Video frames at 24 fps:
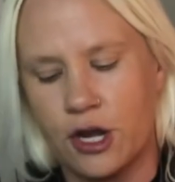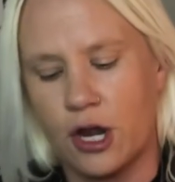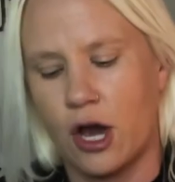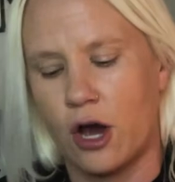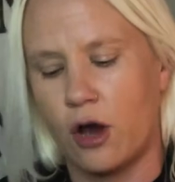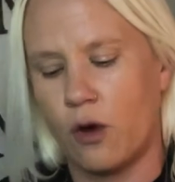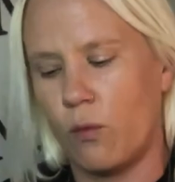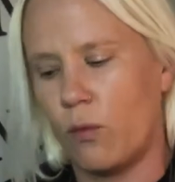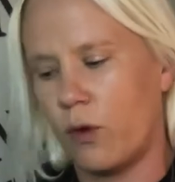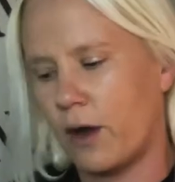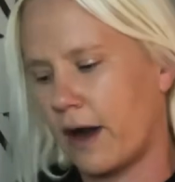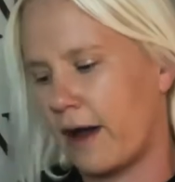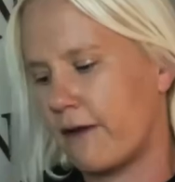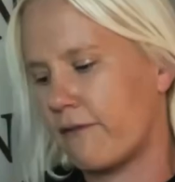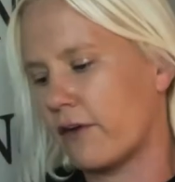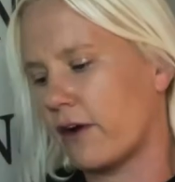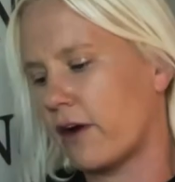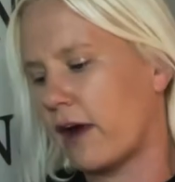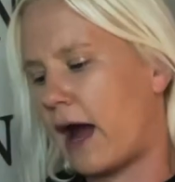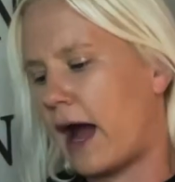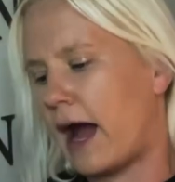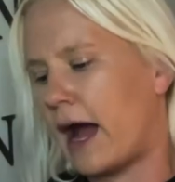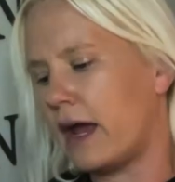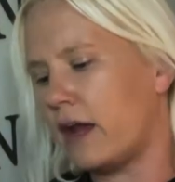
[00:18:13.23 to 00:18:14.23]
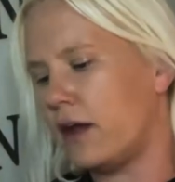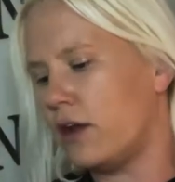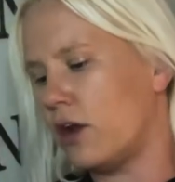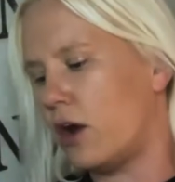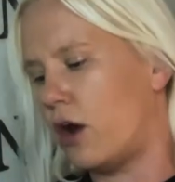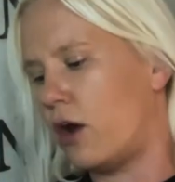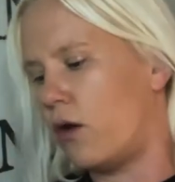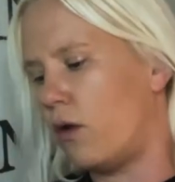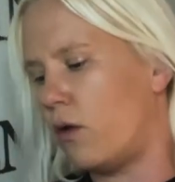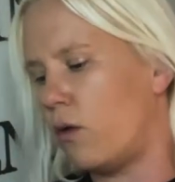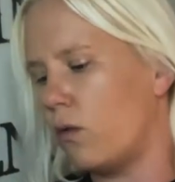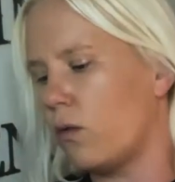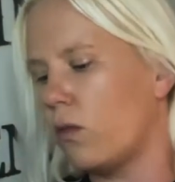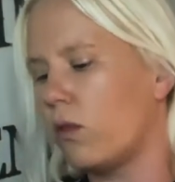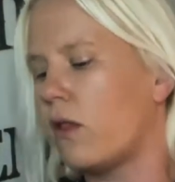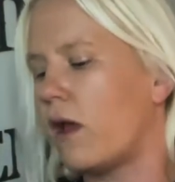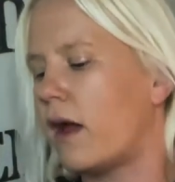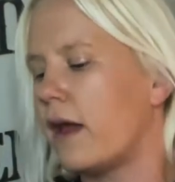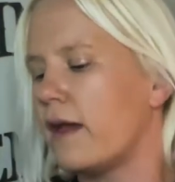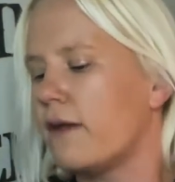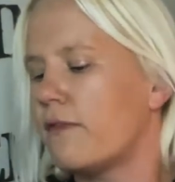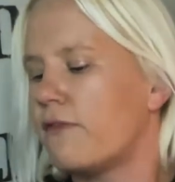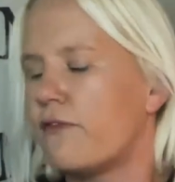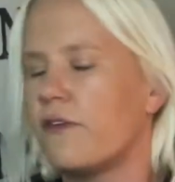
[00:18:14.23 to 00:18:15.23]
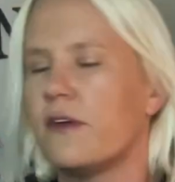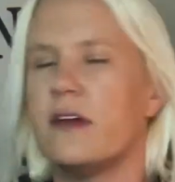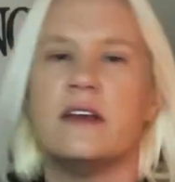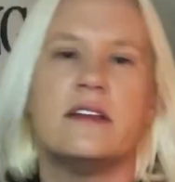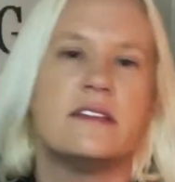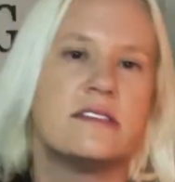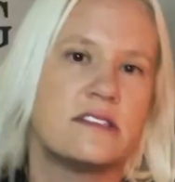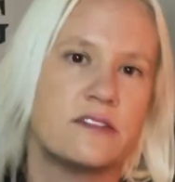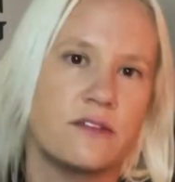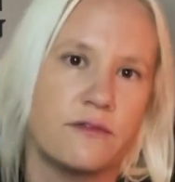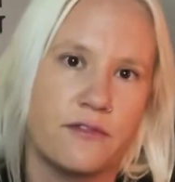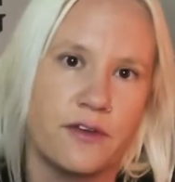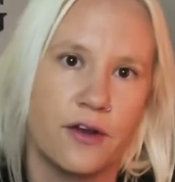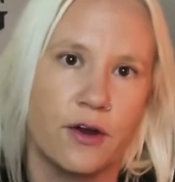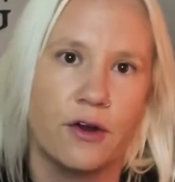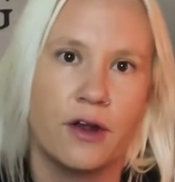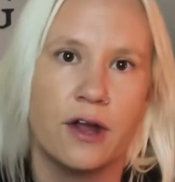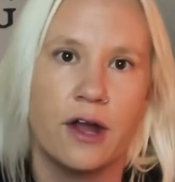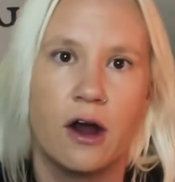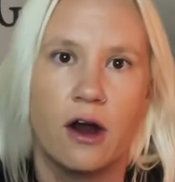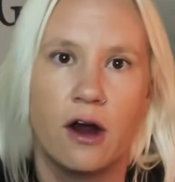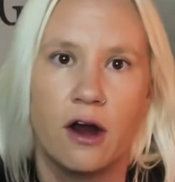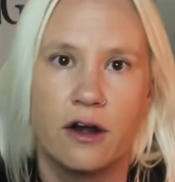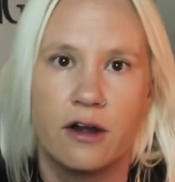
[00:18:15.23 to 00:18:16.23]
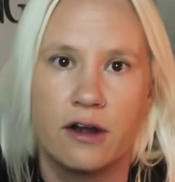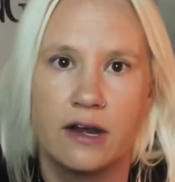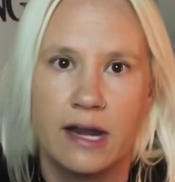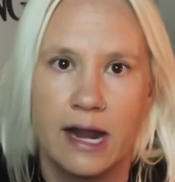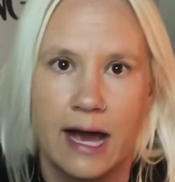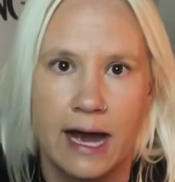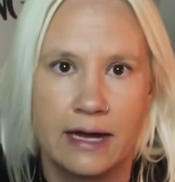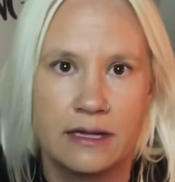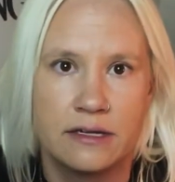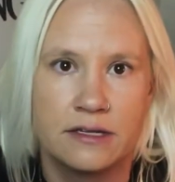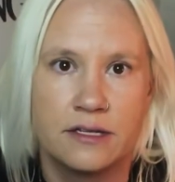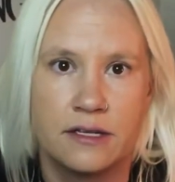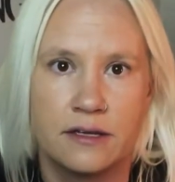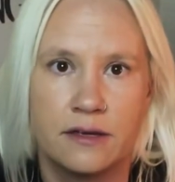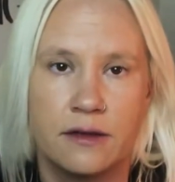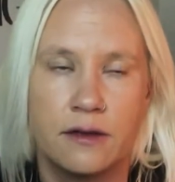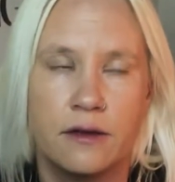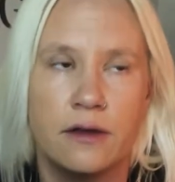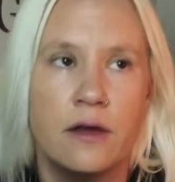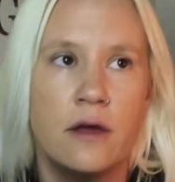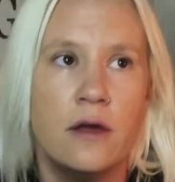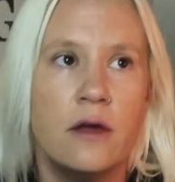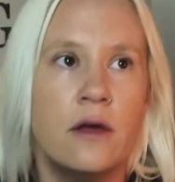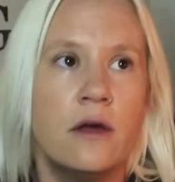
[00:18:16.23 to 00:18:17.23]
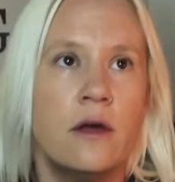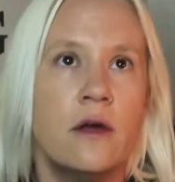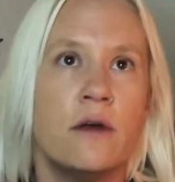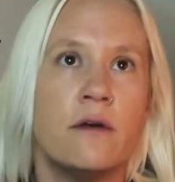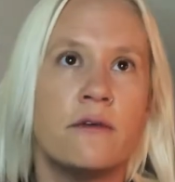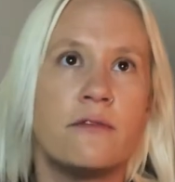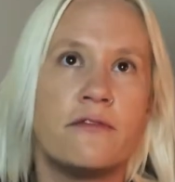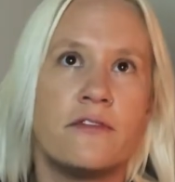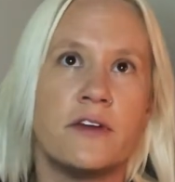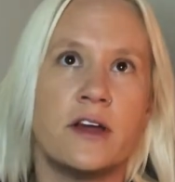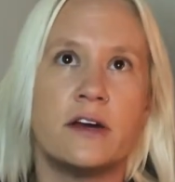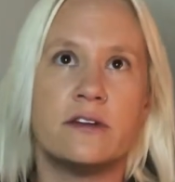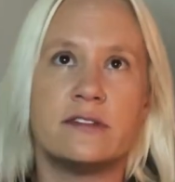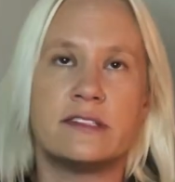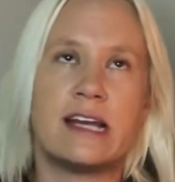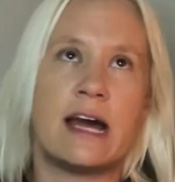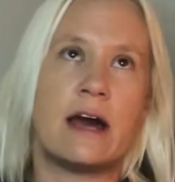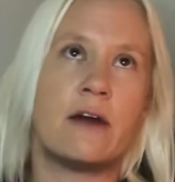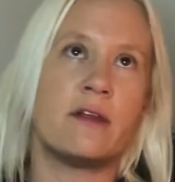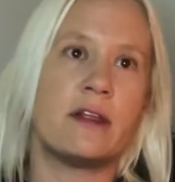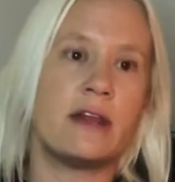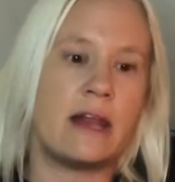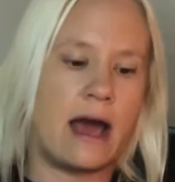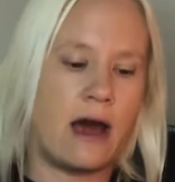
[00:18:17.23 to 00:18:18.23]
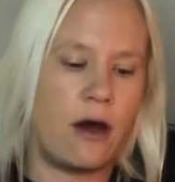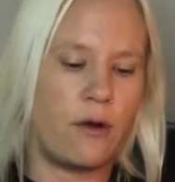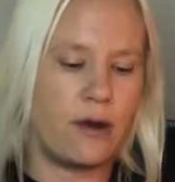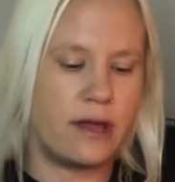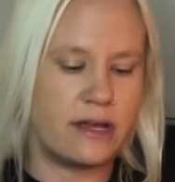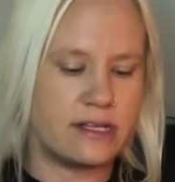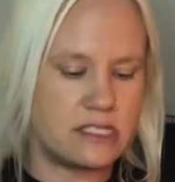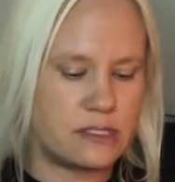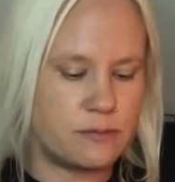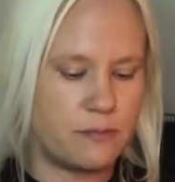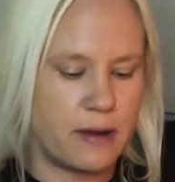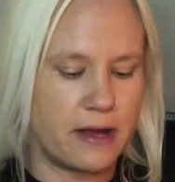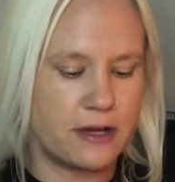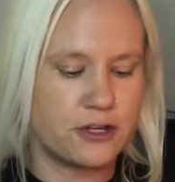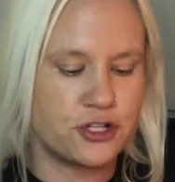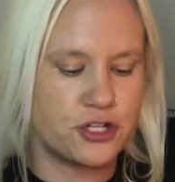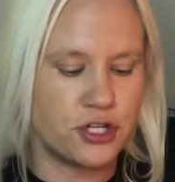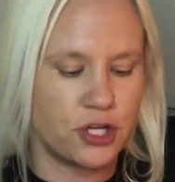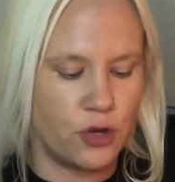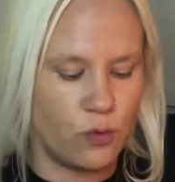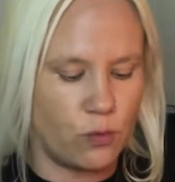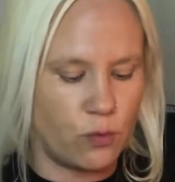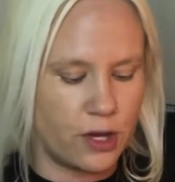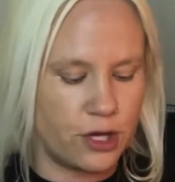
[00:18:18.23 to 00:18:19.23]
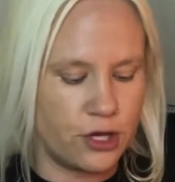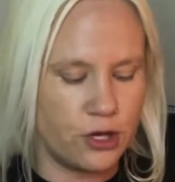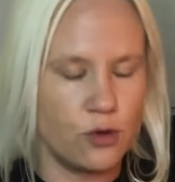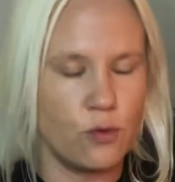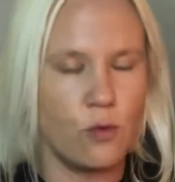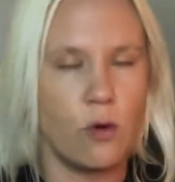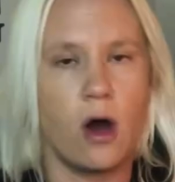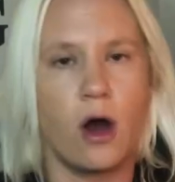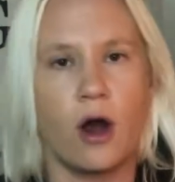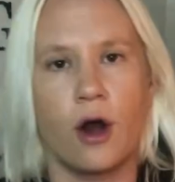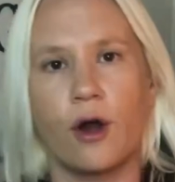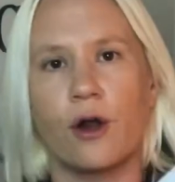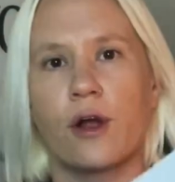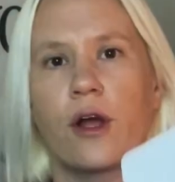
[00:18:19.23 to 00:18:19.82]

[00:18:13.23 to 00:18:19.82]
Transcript: know, whatever. I know life, it's very hard not to feel down and out, especially when you are